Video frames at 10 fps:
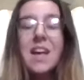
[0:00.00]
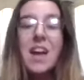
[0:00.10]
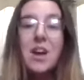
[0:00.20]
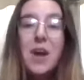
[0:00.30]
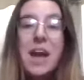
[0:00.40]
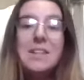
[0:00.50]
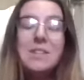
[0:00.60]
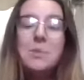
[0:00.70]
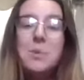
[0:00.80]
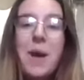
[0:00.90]
Okay,
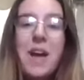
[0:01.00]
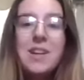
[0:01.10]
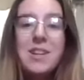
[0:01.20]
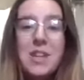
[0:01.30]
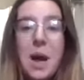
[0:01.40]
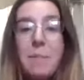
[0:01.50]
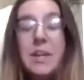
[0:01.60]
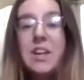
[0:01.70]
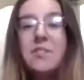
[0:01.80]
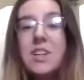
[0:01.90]
so we're back on our
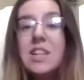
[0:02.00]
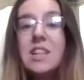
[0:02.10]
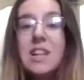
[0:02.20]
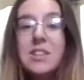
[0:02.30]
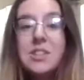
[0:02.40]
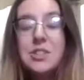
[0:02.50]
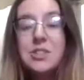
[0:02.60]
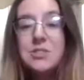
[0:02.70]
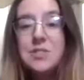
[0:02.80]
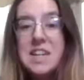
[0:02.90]
topic of cluster
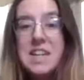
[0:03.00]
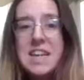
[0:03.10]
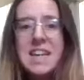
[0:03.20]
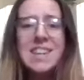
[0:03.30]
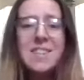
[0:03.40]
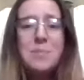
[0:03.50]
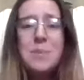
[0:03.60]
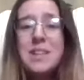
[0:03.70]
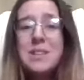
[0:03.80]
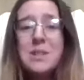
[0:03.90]
feeding. And the
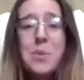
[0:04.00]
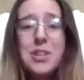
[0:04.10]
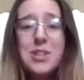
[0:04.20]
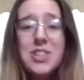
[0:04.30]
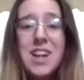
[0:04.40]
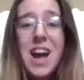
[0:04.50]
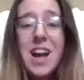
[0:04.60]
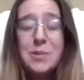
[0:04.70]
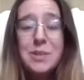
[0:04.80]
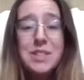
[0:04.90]
biggest question I
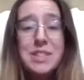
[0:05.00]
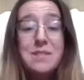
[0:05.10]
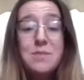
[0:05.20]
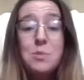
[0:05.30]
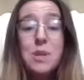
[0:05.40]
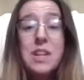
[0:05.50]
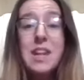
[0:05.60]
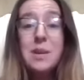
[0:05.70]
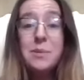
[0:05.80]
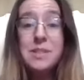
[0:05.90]
received when
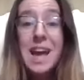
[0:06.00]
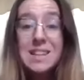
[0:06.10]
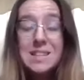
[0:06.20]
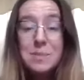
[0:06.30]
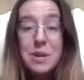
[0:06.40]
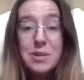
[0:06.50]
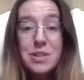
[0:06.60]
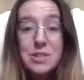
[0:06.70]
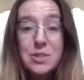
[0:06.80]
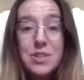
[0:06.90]
I was asked about
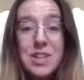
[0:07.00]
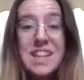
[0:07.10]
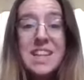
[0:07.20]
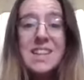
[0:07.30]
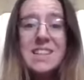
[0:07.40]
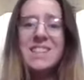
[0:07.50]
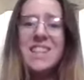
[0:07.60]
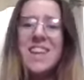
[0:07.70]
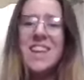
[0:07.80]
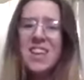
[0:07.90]
cluster feeding is,
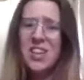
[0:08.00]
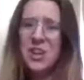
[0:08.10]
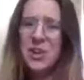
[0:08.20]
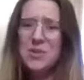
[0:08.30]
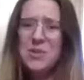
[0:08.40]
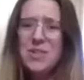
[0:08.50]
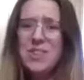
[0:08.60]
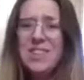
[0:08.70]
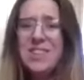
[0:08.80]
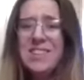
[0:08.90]
you know,
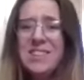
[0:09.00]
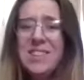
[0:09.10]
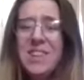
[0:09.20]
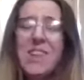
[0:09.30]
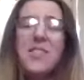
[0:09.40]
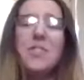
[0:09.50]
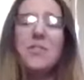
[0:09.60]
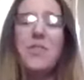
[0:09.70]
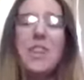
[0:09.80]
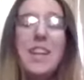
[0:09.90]
is cluster
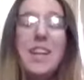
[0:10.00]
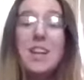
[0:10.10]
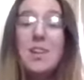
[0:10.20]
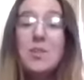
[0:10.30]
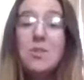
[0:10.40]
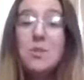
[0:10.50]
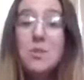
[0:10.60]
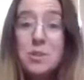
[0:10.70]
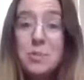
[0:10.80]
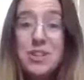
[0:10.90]
feeding
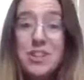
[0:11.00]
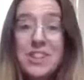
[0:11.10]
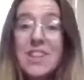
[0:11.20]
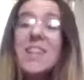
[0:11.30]
normal?